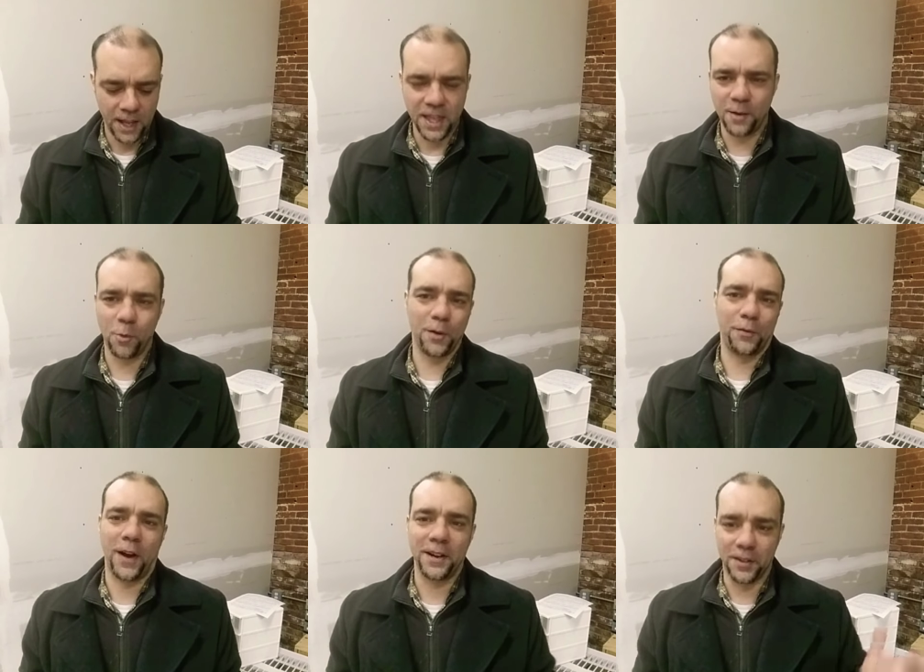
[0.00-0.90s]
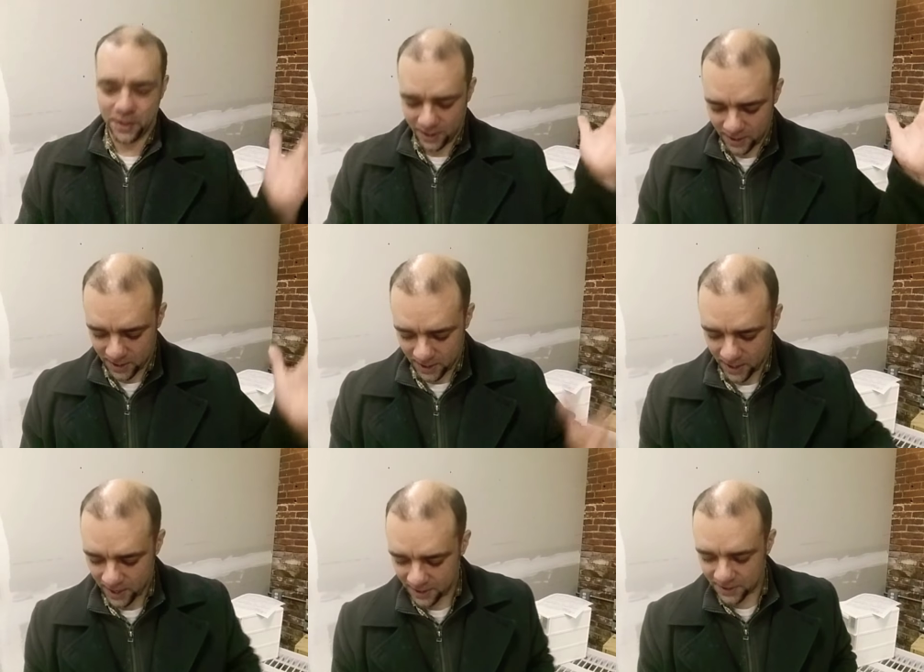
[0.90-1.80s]
and then one final thing
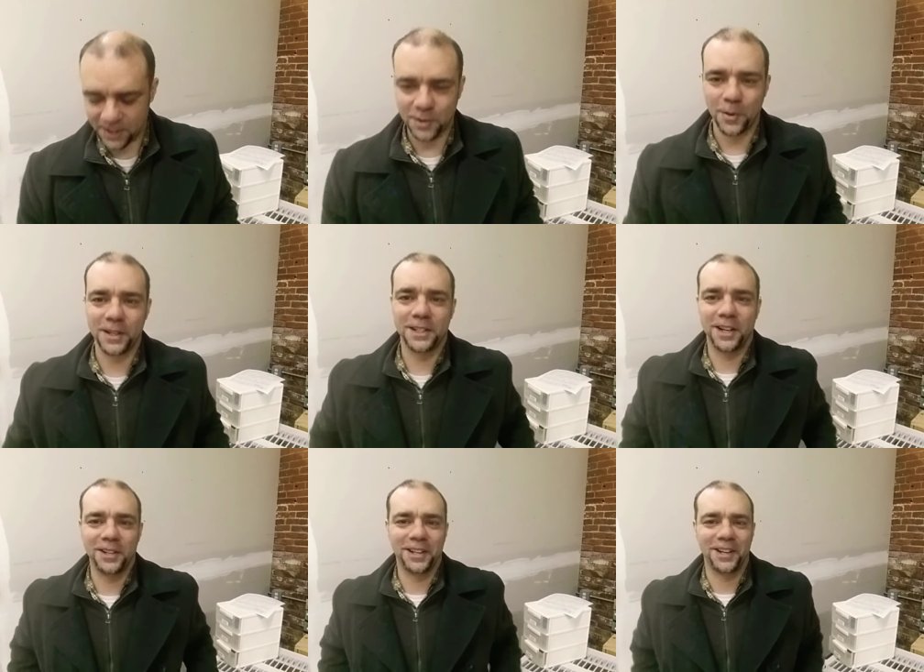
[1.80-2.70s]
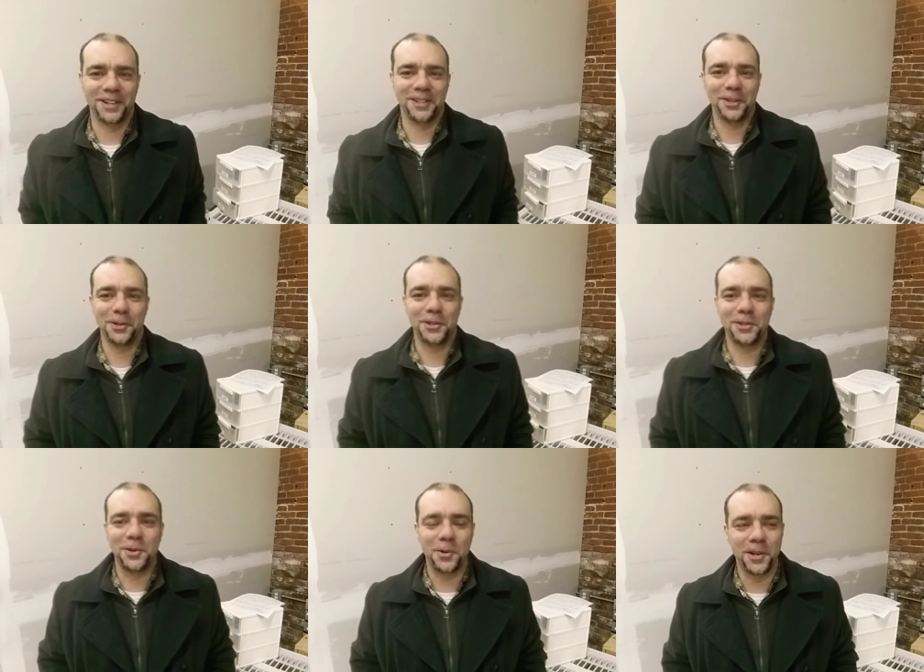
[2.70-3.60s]
is I just wanted to tell a, a little
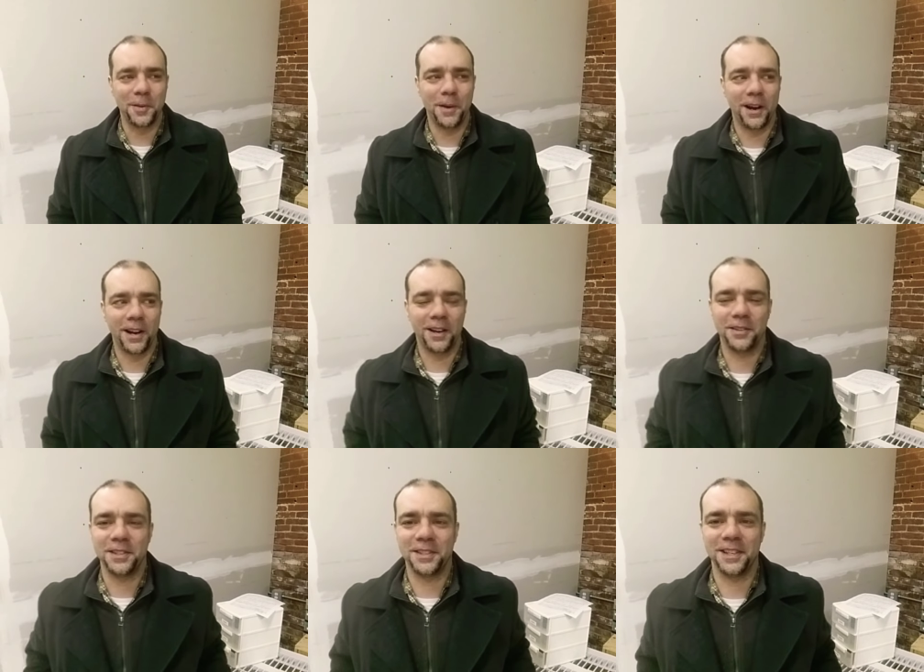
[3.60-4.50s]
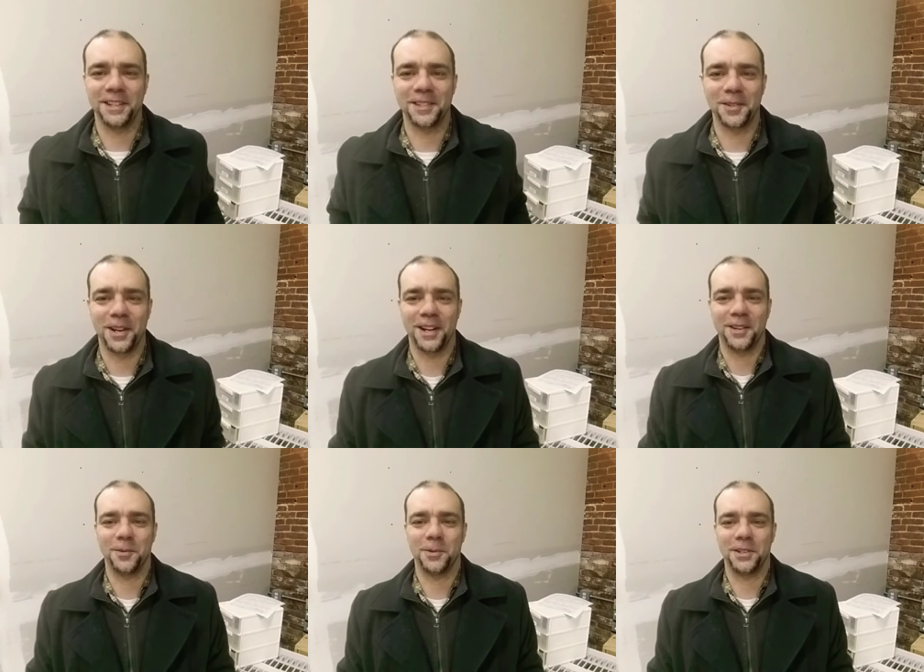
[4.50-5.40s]
story about how these things
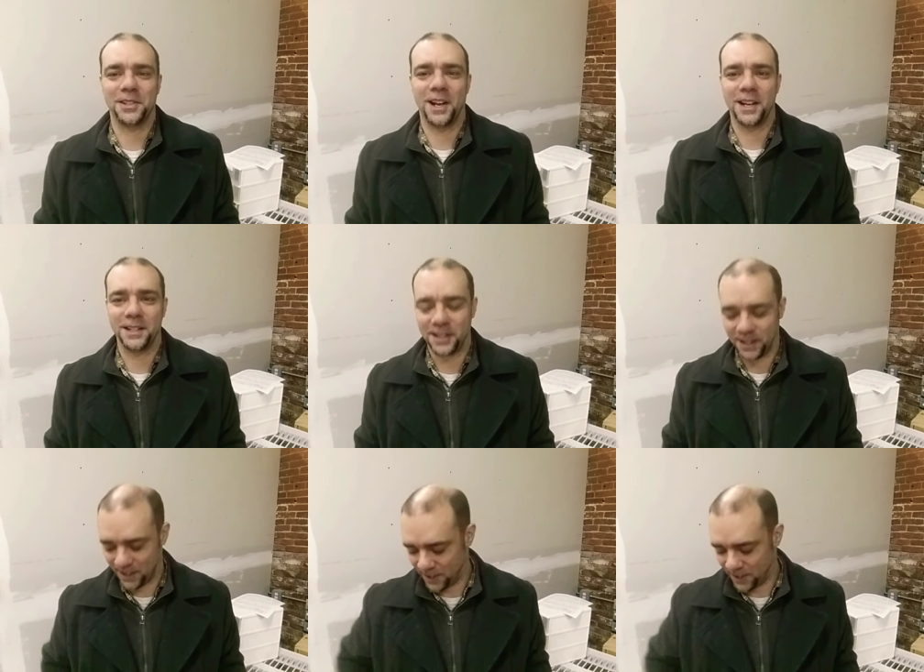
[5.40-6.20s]
uh, were designed.